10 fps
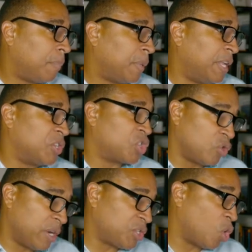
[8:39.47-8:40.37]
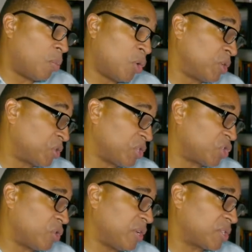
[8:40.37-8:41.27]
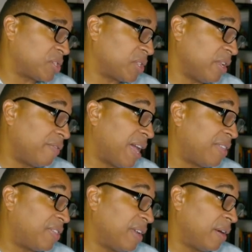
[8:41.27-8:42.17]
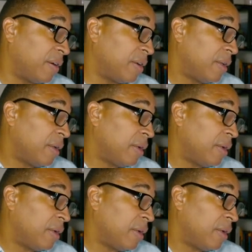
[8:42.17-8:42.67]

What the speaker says: Insurance, homeowners insurance, let's leave that there.